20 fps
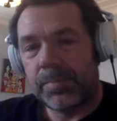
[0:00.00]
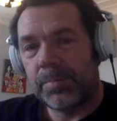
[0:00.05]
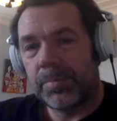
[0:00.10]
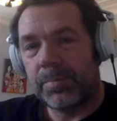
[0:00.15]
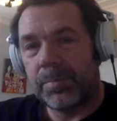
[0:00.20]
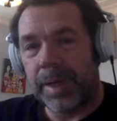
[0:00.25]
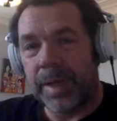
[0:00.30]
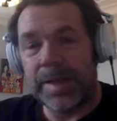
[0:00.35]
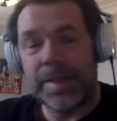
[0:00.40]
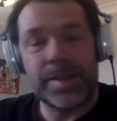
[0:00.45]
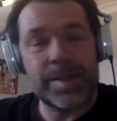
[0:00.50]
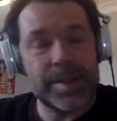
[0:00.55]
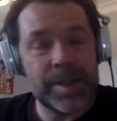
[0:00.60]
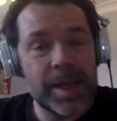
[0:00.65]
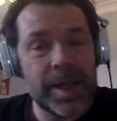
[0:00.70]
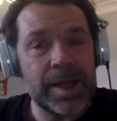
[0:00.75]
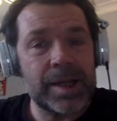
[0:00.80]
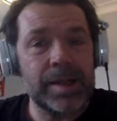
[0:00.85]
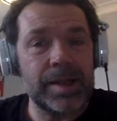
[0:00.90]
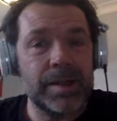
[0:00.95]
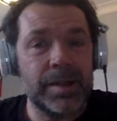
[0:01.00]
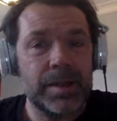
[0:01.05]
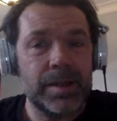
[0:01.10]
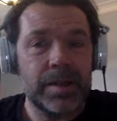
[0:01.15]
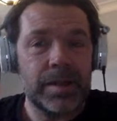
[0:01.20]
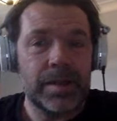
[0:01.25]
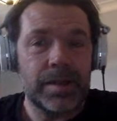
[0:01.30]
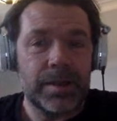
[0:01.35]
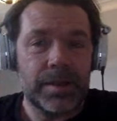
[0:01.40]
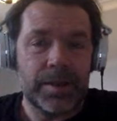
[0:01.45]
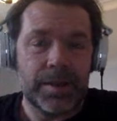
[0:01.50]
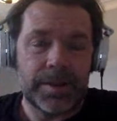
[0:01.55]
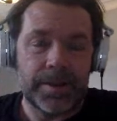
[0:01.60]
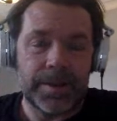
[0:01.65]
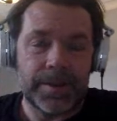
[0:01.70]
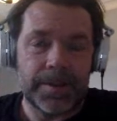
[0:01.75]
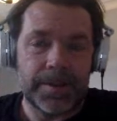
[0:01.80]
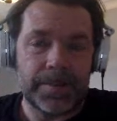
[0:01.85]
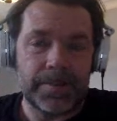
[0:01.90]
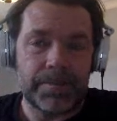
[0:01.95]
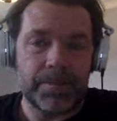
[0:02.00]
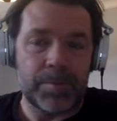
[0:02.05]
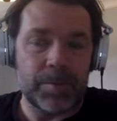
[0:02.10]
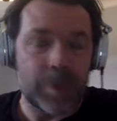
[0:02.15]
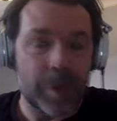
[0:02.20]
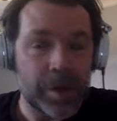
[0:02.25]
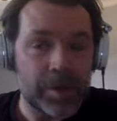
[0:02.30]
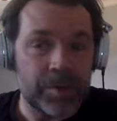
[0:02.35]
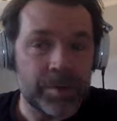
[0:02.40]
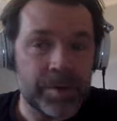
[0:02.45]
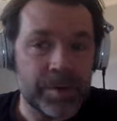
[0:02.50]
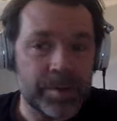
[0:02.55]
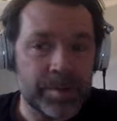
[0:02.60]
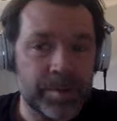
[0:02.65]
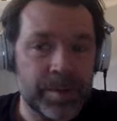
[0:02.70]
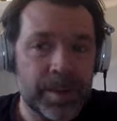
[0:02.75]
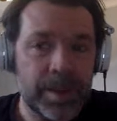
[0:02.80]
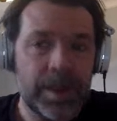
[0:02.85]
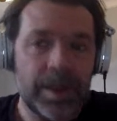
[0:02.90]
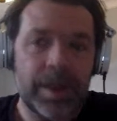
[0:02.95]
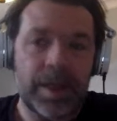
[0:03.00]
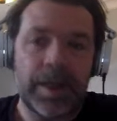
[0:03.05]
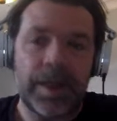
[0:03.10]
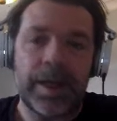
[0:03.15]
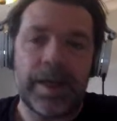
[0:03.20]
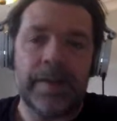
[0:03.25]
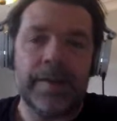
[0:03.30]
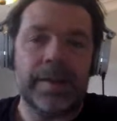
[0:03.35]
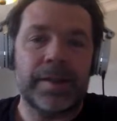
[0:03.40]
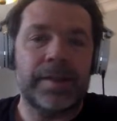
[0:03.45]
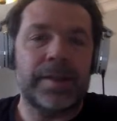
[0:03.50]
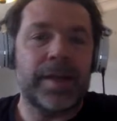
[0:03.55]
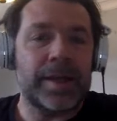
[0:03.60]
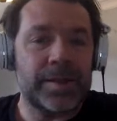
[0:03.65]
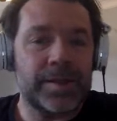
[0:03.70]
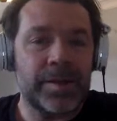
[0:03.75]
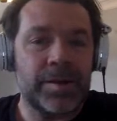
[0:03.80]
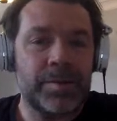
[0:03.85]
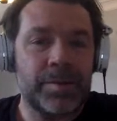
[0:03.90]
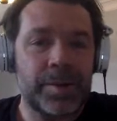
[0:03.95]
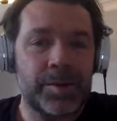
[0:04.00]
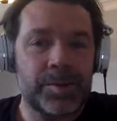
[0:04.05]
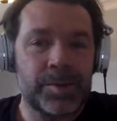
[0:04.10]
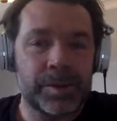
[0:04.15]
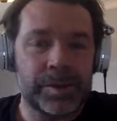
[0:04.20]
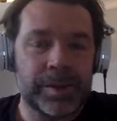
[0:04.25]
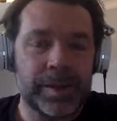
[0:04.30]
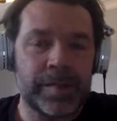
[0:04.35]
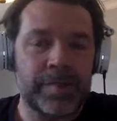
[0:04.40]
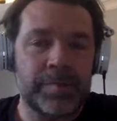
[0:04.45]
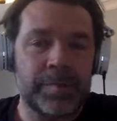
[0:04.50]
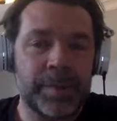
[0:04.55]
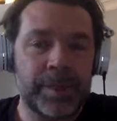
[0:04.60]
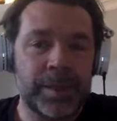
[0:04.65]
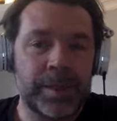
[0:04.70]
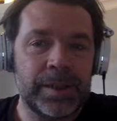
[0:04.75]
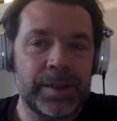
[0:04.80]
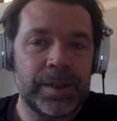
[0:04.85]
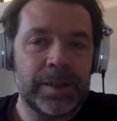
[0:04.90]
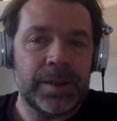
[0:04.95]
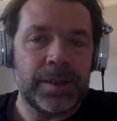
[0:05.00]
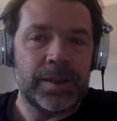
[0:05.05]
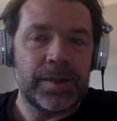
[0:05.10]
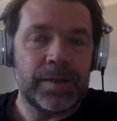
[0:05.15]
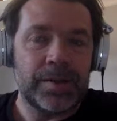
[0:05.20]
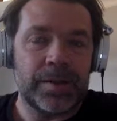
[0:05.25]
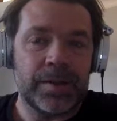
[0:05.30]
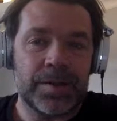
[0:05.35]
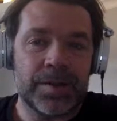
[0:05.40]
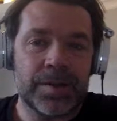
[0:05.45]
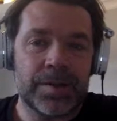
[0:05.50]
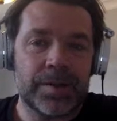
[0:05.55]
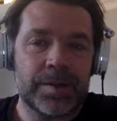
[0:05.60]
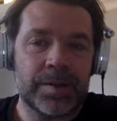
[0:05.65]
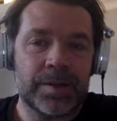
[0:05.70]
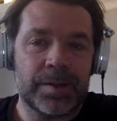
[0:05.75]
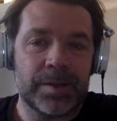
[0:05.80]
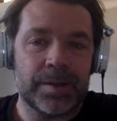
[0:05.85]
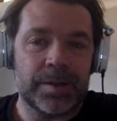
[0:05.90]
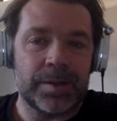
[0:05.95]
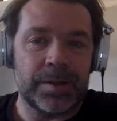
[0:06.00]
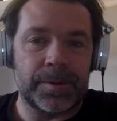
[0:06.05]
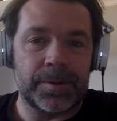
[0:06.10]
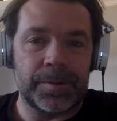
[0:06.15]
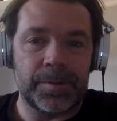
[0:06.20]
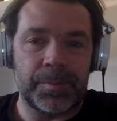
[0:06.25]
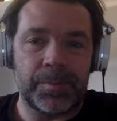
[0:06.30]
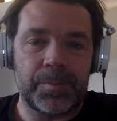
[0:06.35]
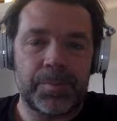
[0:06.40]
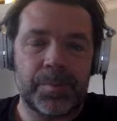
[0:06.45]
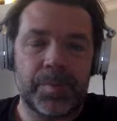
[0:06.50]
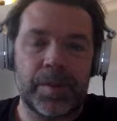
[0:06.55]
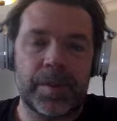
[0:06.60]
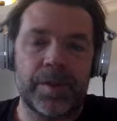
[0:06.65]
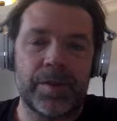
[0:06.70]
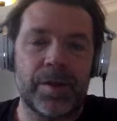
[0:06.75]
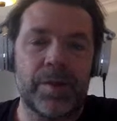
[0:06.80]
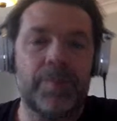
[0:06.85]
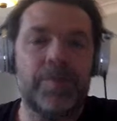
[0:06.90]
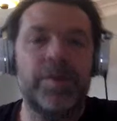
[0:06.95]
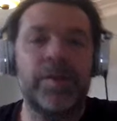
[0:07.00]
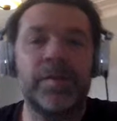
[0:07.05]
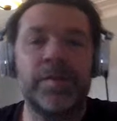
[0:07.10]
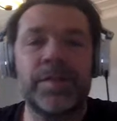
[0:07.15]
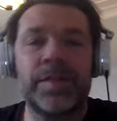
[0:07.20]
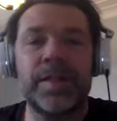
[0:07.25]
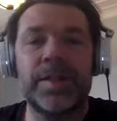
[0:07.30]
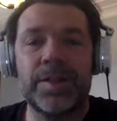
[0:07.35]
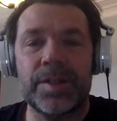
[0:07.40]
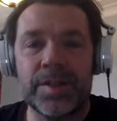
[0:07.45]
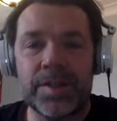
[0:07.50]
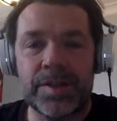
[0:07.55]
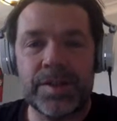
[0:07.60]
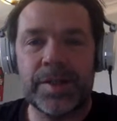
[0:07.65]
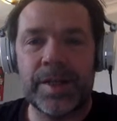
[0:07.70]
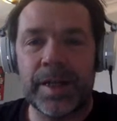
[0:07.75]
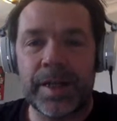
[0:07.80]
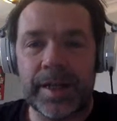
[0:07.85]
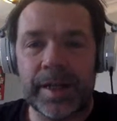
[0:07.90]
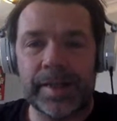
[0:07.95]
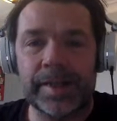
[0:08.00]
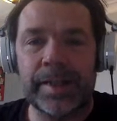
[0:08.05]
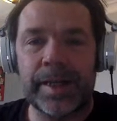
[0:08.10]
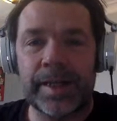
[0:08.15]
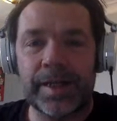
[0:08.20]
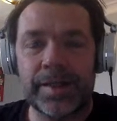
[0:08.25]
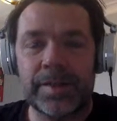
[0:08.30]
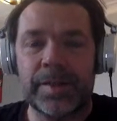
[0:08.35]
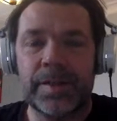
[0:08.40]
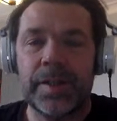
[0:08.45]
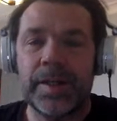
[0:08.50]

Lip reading: base 10 logarithm, and then that number will give me the number of digits that I get